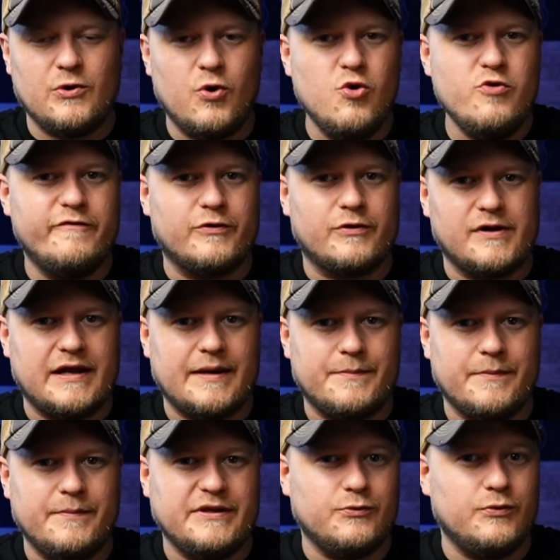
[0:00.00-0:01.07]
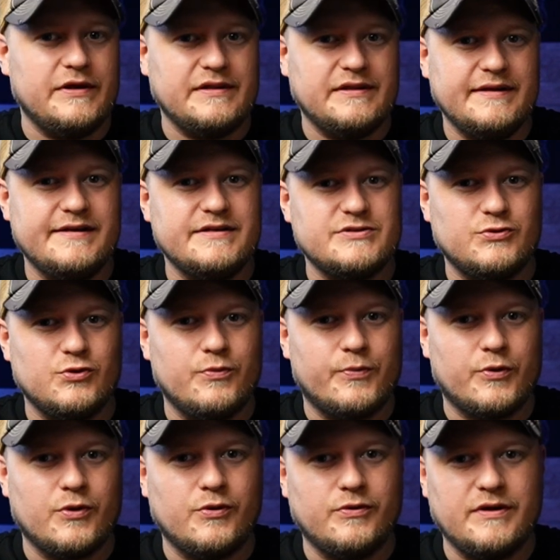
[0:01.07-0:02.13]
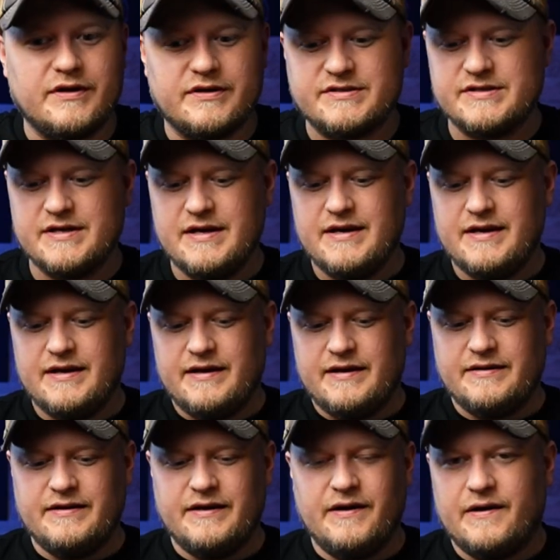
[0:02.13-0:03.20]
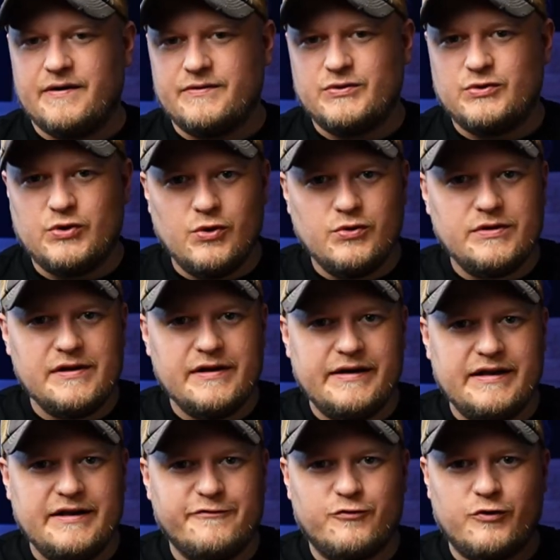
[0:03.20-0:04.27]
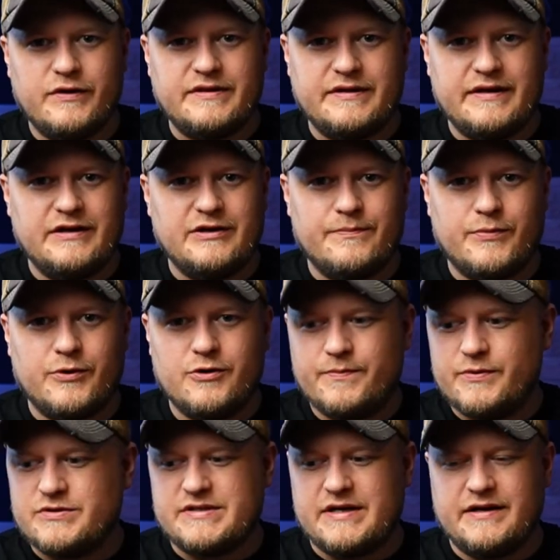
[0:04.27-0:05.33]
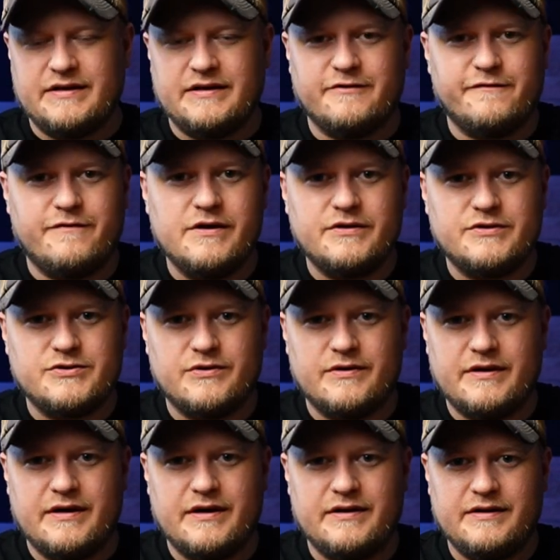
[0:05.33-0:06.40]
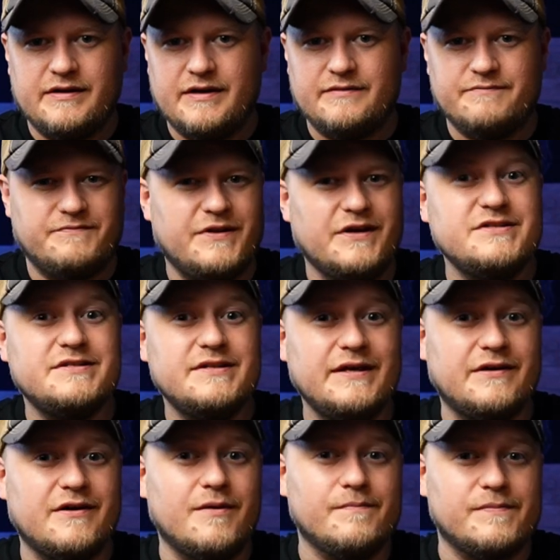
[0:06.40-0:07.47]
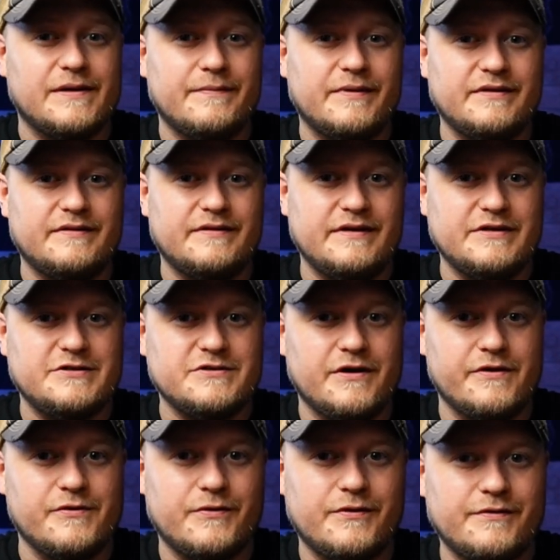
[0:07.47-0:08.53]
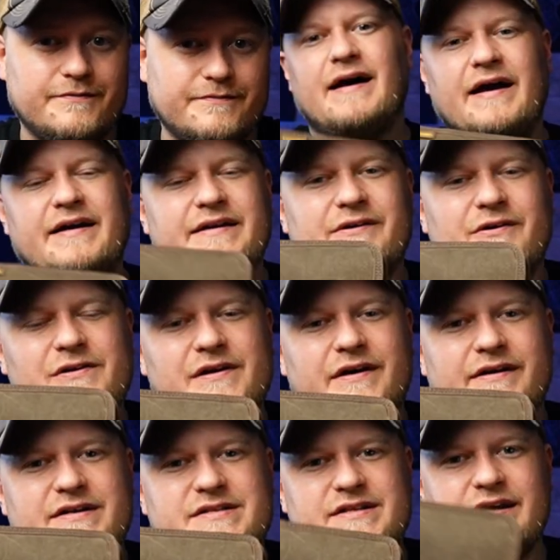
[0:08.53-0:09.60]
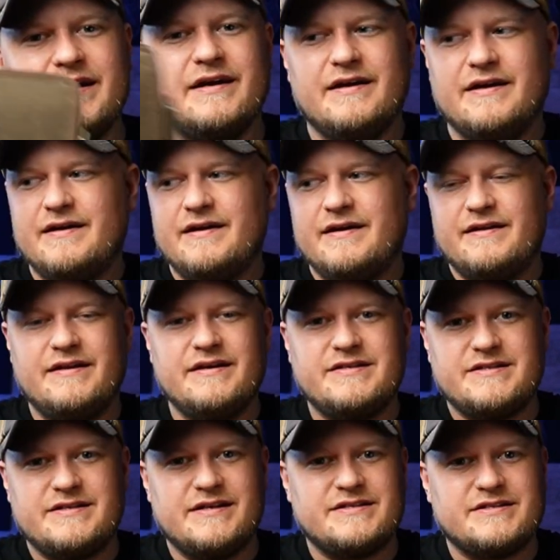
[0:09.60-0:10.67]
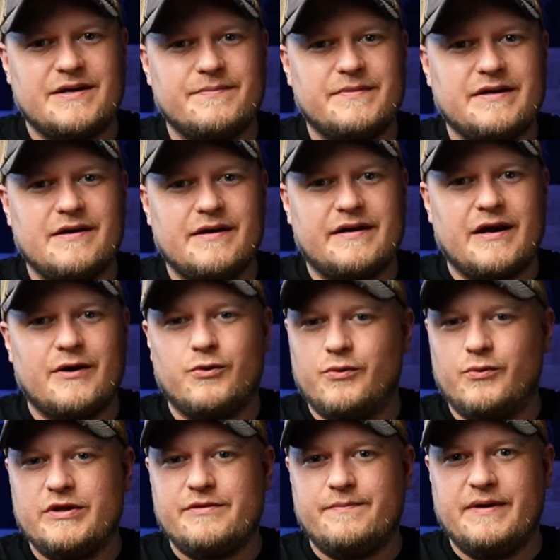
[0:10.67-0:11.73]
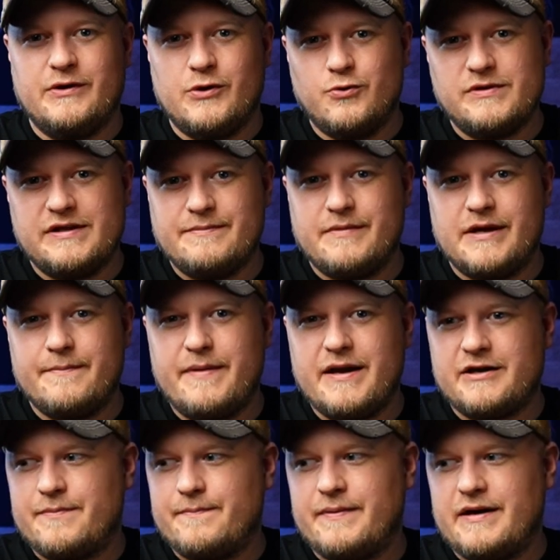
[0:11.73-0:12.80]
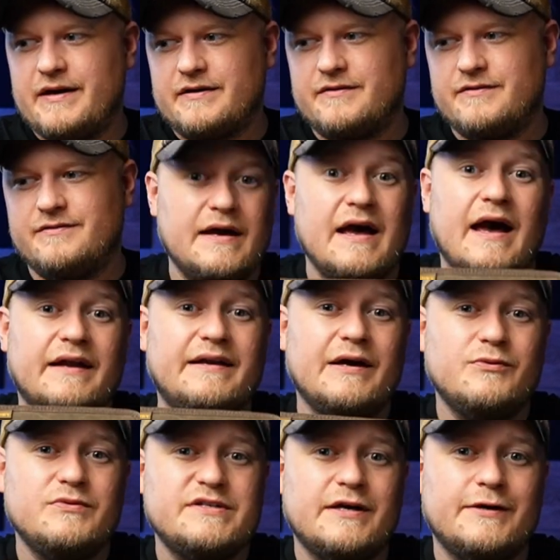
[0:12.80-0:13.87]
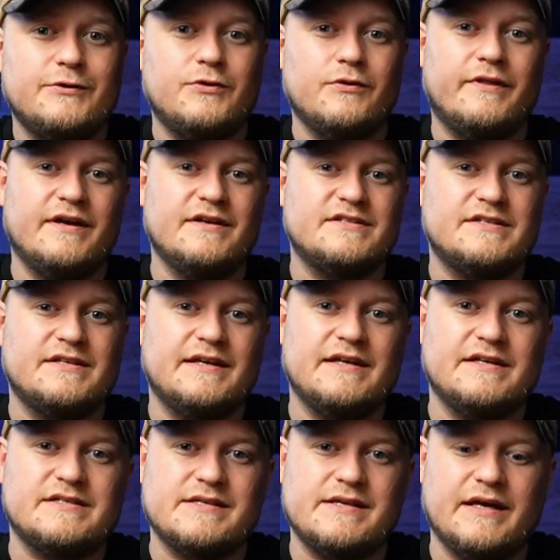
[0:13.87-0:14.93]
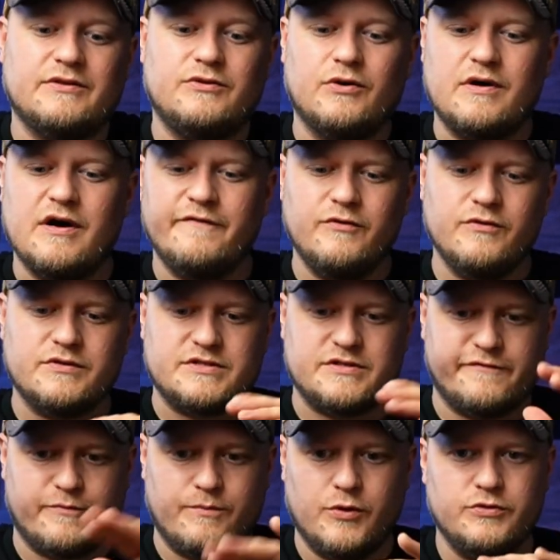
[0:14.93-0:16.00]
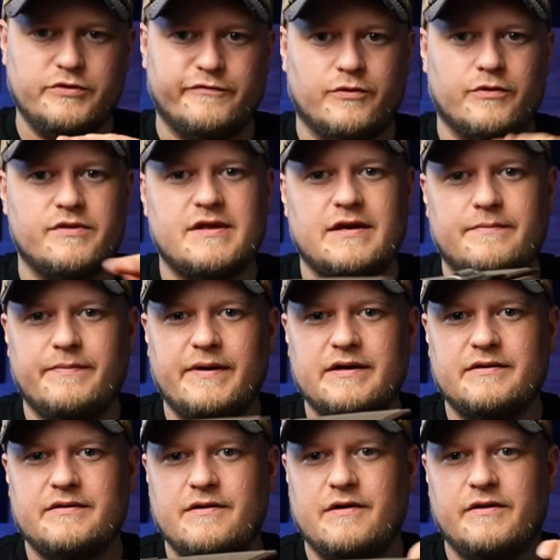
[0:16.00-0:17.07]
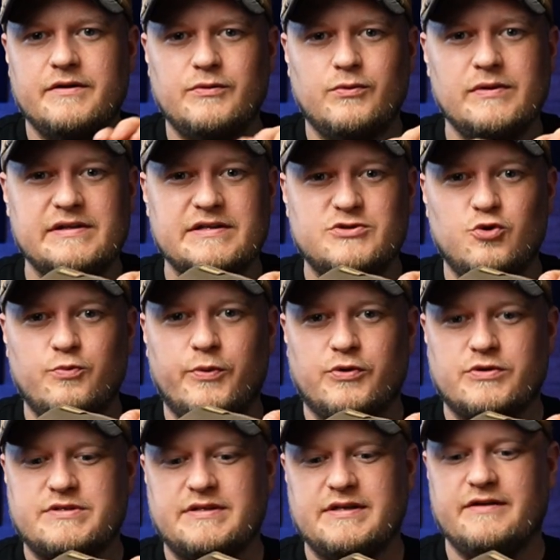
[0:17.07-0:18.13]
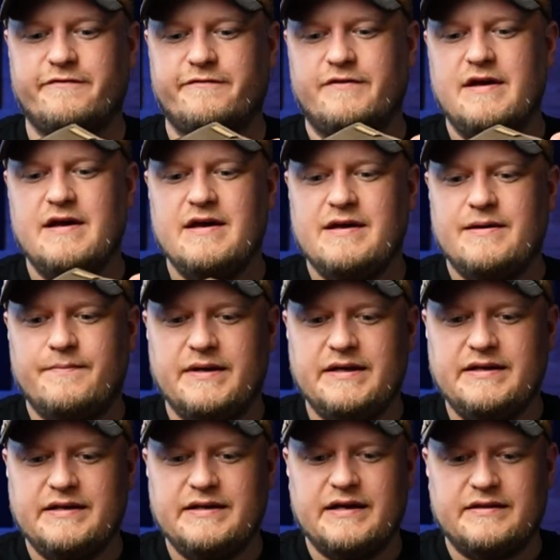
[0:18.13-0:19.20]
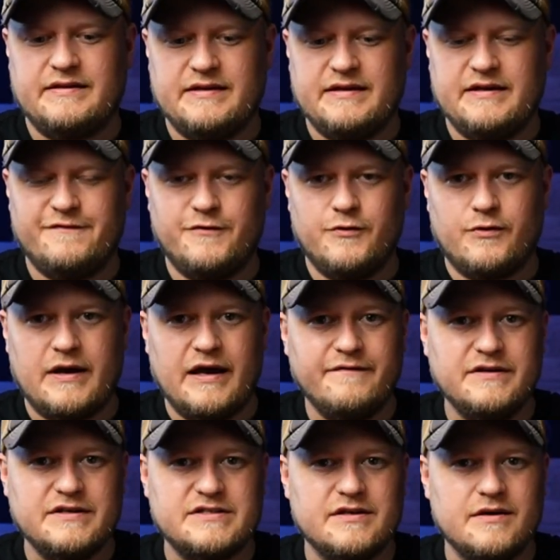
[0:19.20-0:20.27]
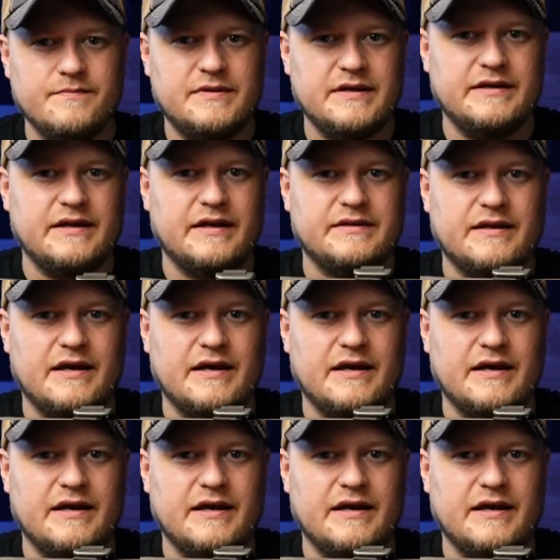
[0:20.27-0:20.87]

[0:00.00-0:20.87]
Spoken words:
overlap between these two products. They are totally different in purpose and in function, and thus they complement each other. And in all honesty, this is something I carry with me only in my backpack. A downside to this is that the covers, both front and back, aren't really super stiff, meaning that if you're having something that